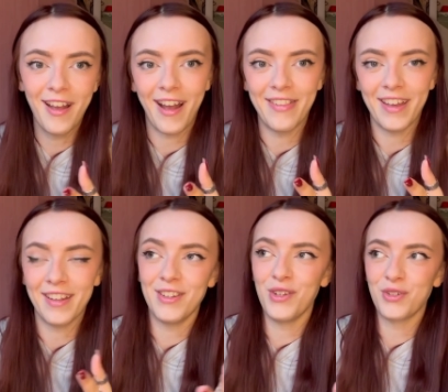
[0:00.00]
and
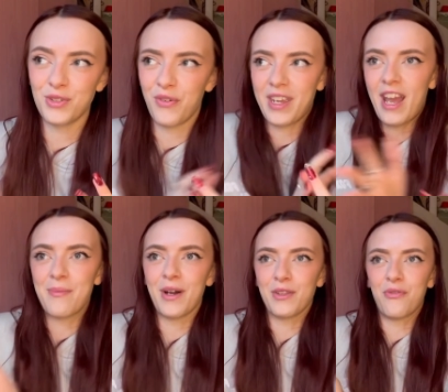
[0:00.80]
then you'll just
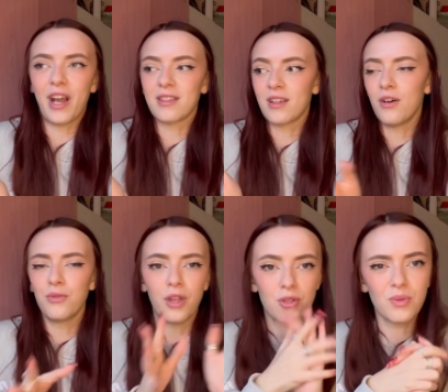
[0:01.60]
forget about the fact that,
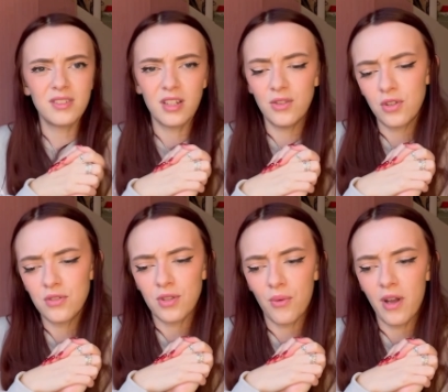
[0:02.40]
oh, those ones didn't
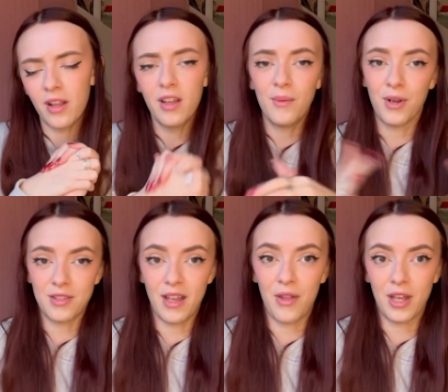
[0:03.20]
do so well,
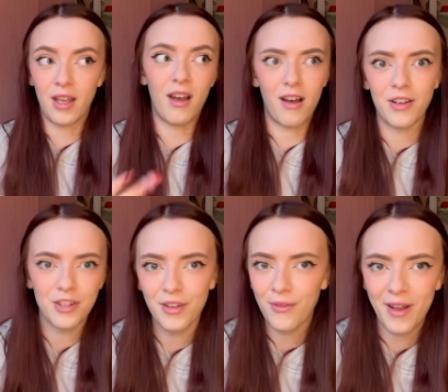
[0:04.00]
because now they are
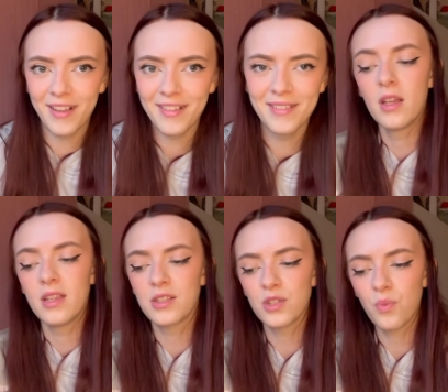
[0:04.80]
doing well.
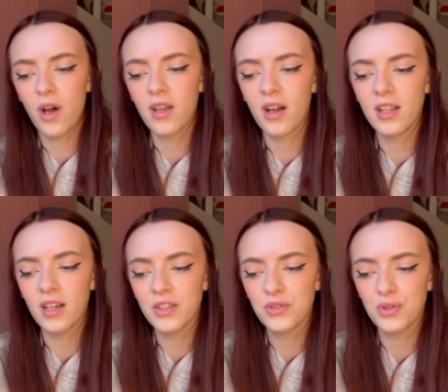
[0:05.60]
This is why I
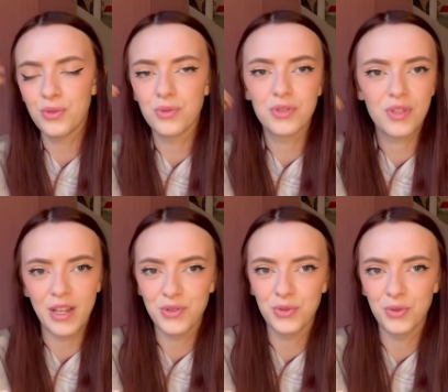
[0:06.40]
like to
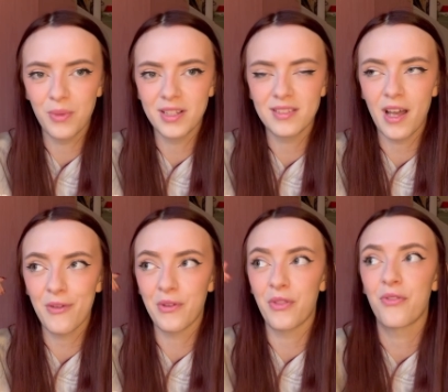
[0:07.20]
schedule my
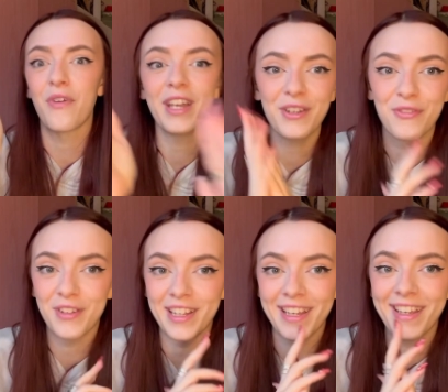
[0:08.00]
stuff, and
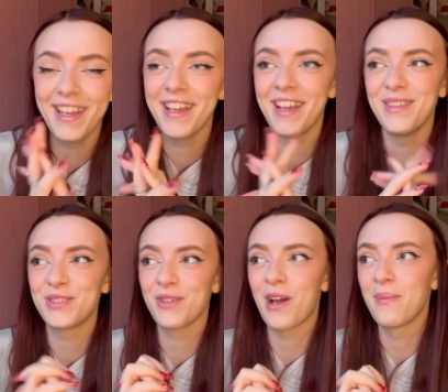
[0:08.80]
thankfully
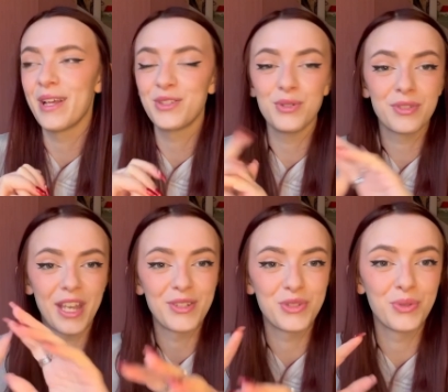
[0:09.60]
Instagram lets you
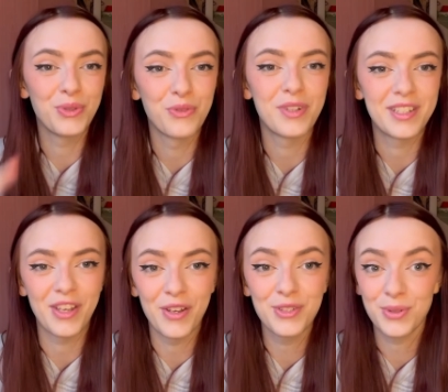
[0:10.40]
schedule your
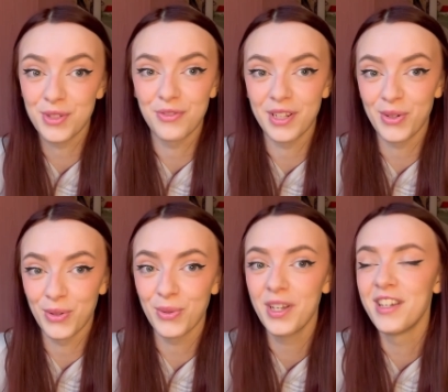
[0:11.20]
videos, which is really
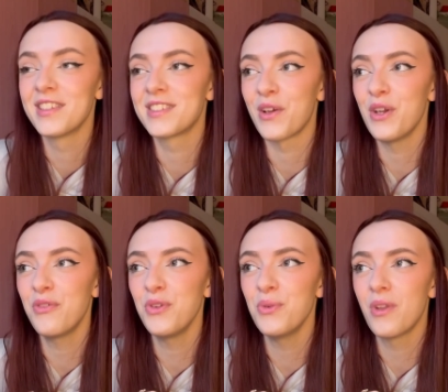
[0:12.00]
cool. So
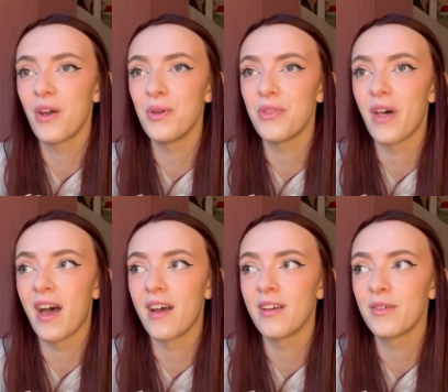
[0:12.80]
if you know that,